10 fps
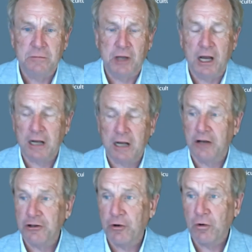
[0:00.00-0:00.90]
knock on
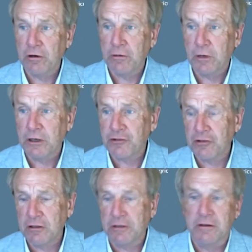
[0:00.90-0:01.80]
your door at
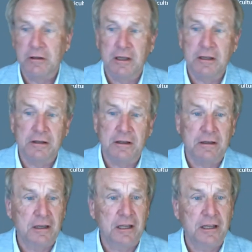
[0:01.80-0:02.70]
Marshall and and
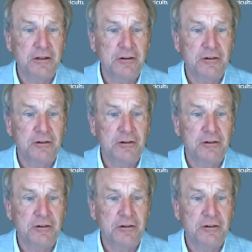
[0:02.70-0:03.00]
get in,